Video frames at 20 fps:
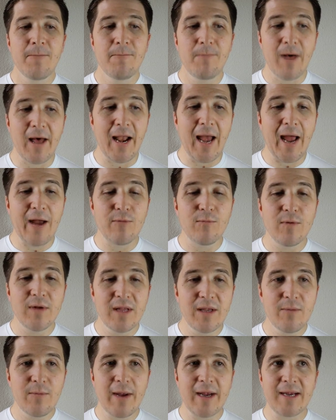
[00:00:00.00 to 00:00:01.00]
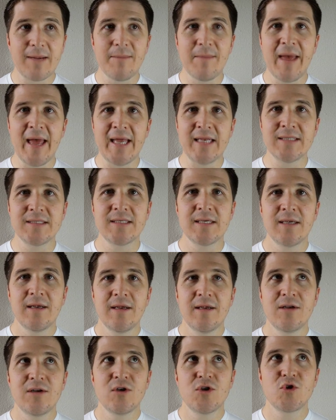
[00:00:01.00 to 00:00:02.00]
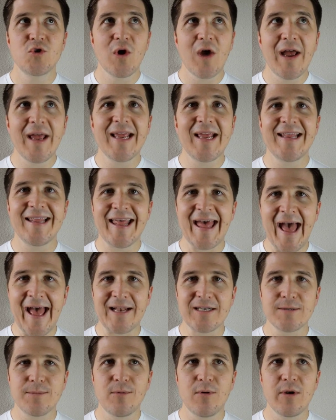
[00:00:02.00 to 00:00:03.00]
But I really recommend trying that,